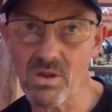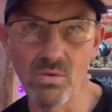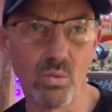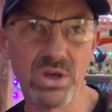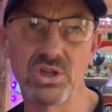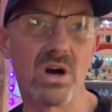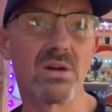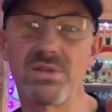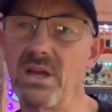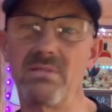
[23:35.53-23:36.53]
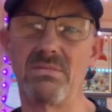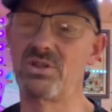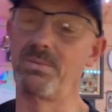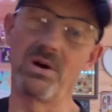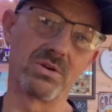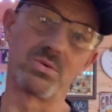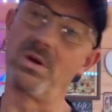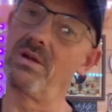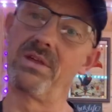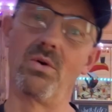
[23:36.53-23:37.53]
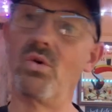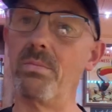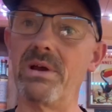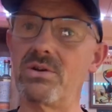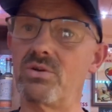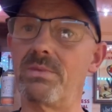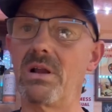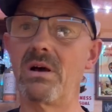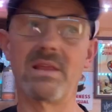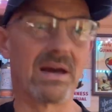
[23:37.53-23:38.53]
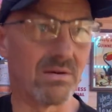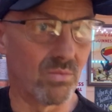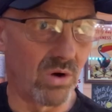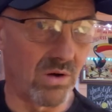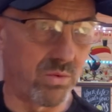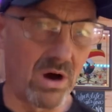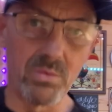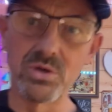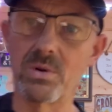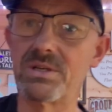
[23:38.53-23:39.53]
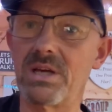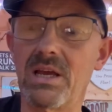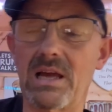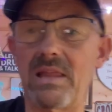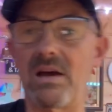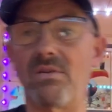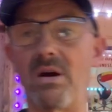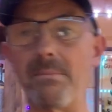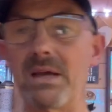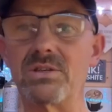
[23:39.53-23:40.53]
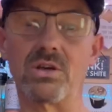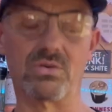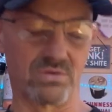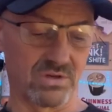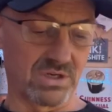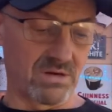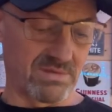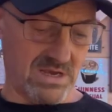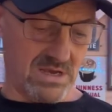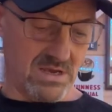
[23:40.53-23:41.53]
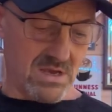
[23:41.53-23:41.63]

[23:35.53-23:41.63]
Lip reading: which I think, to be honest with you, I think all beers should be like that. Why would you want to take out that amazing goodness in a beer?